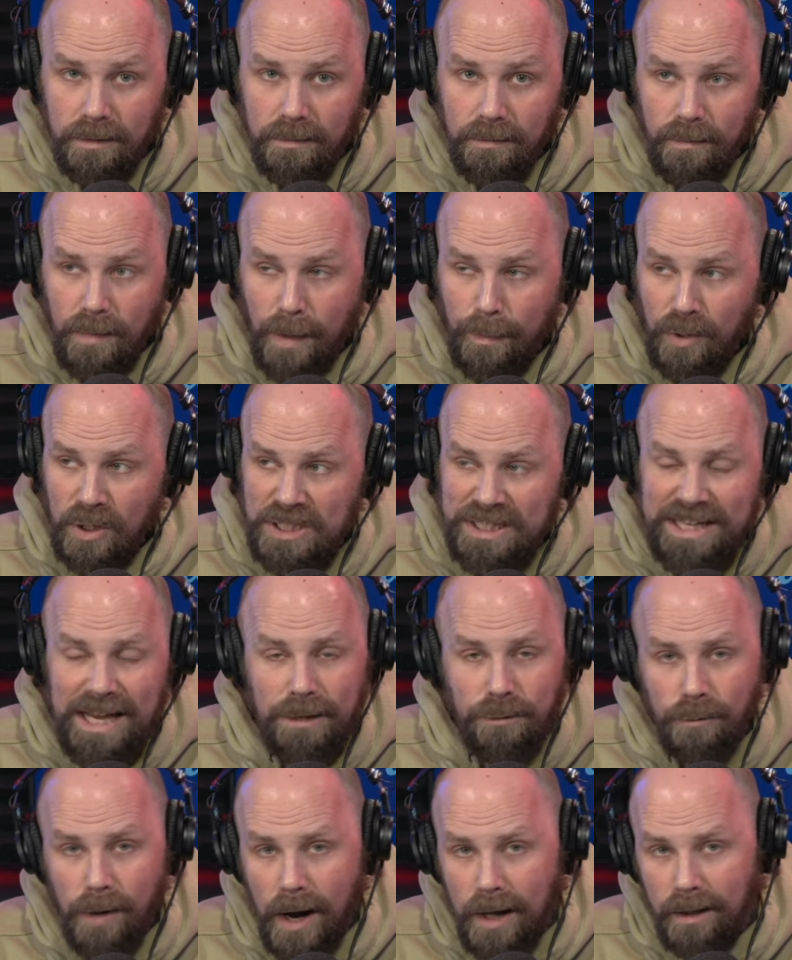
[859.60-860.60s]
Remember
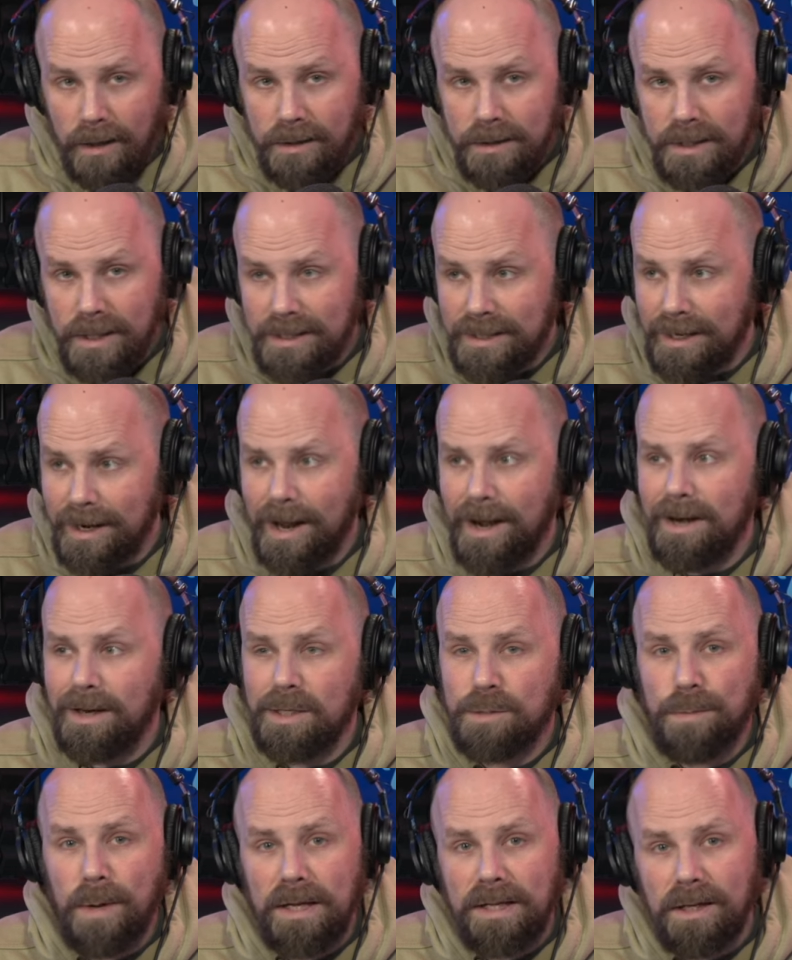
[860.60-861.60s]
Seth Rollins? He said, I didn't
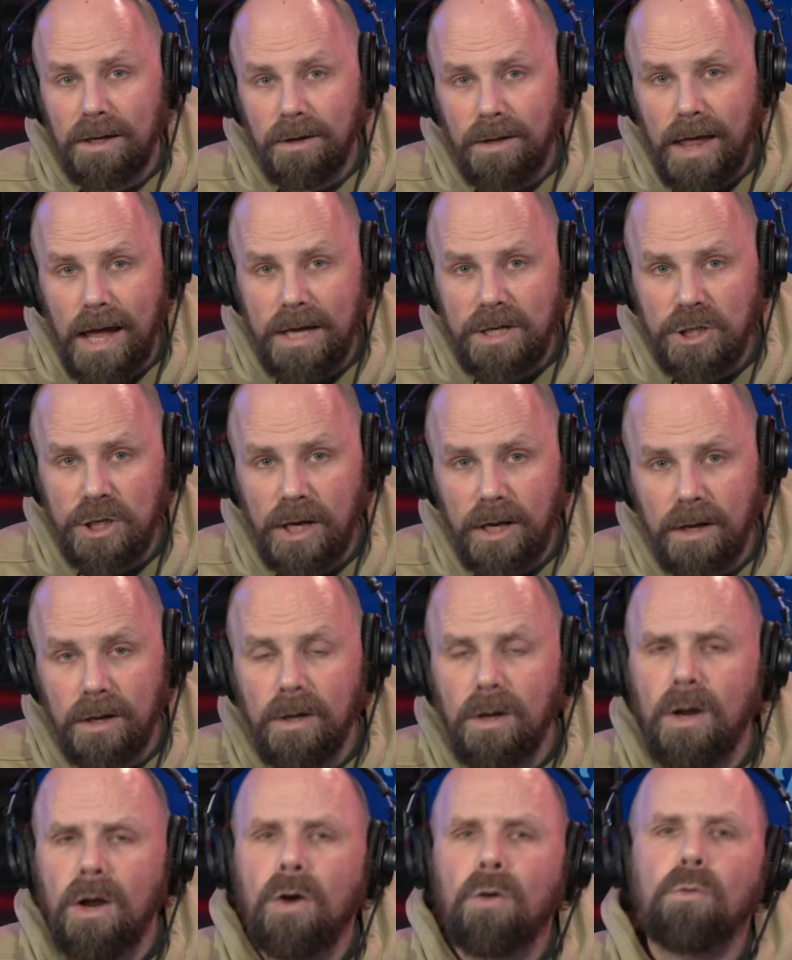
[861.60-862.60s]
expect to hear that chant.
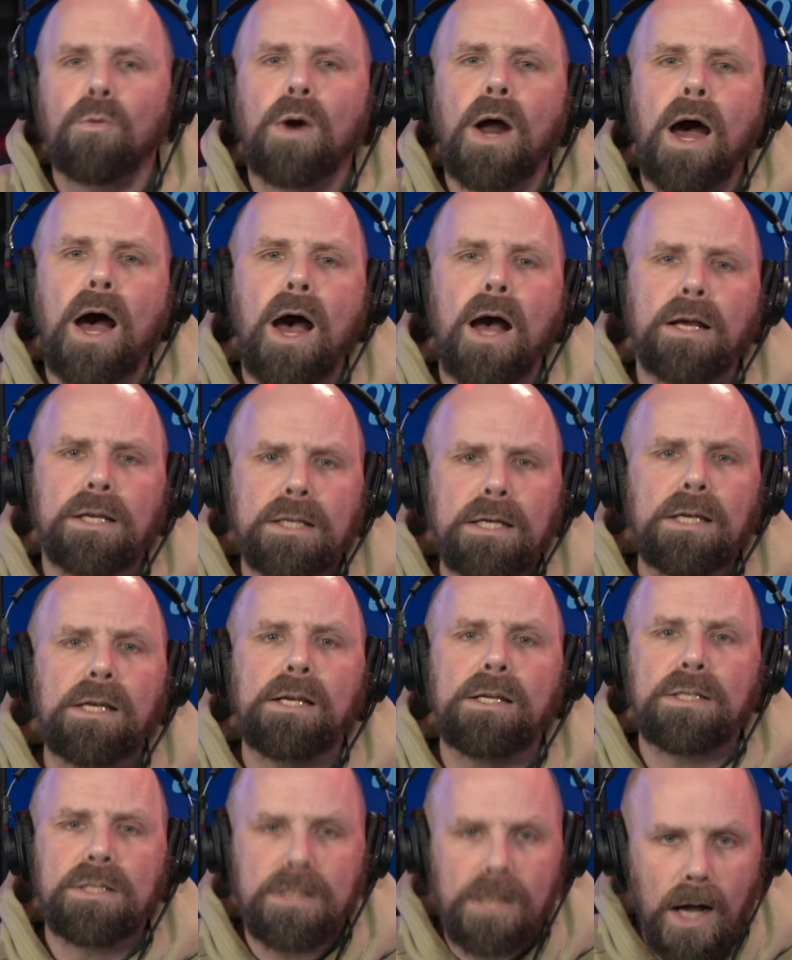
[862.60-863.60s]

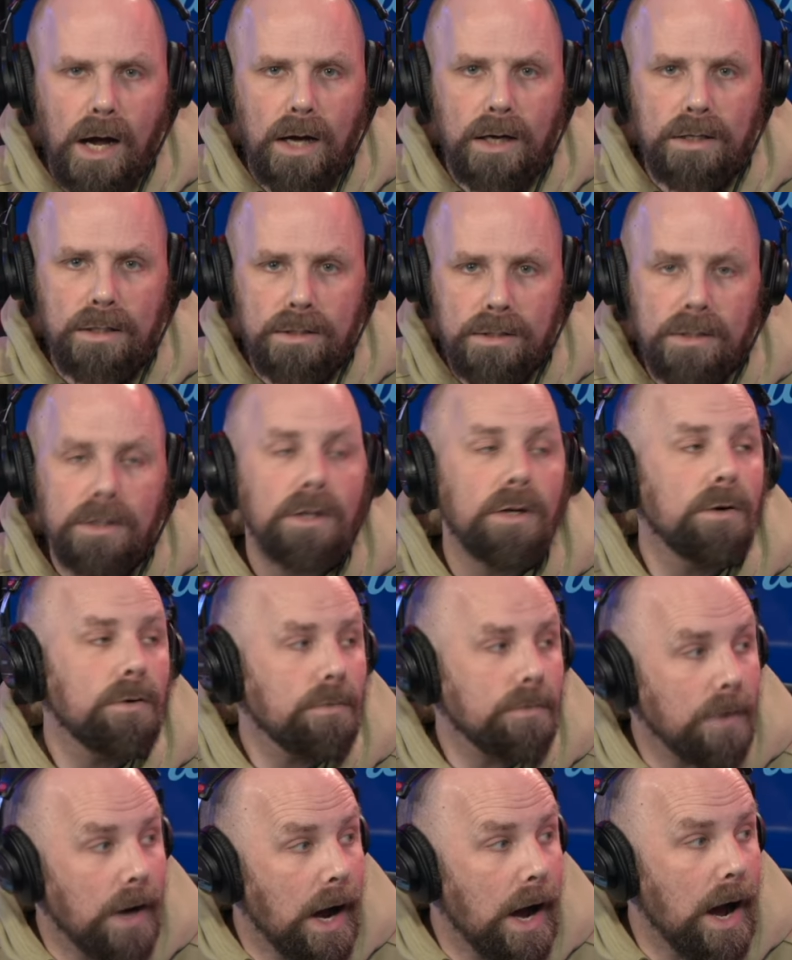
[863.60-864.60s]
Rocky sucks.
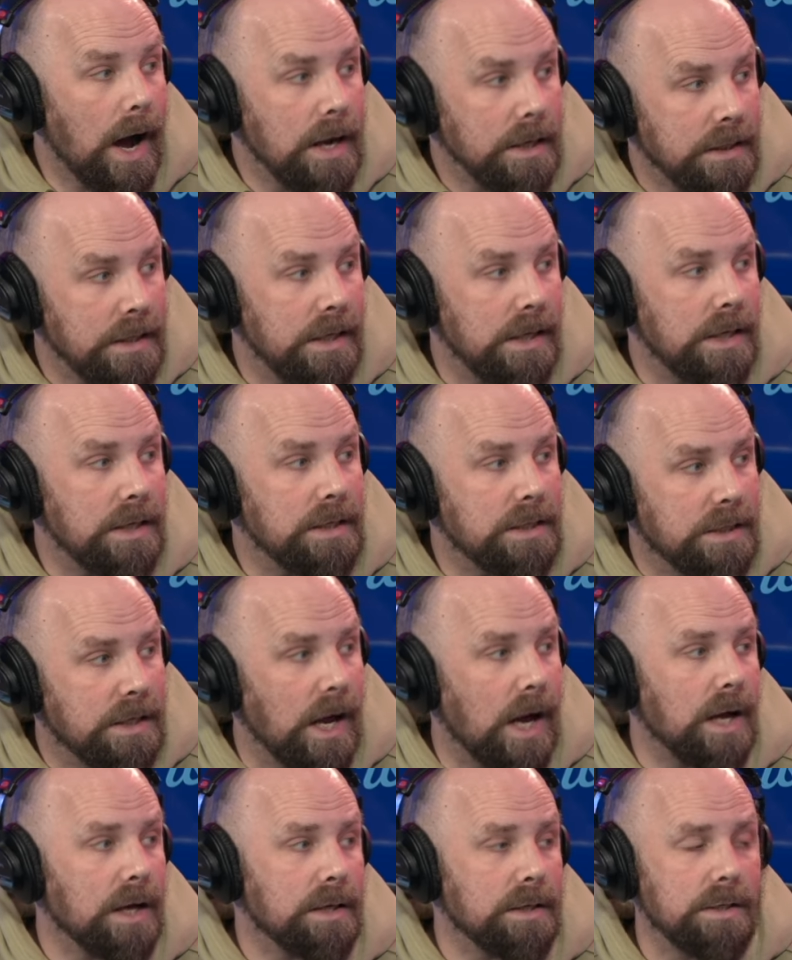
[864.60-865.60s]
Rocky
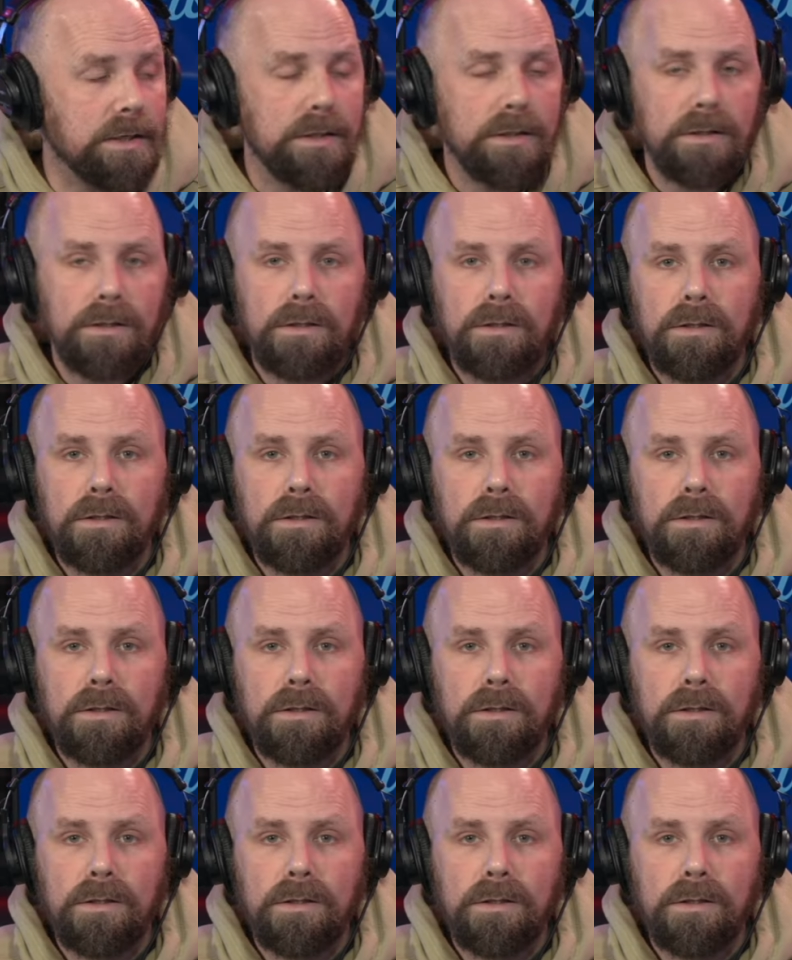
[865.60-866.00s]
sucks.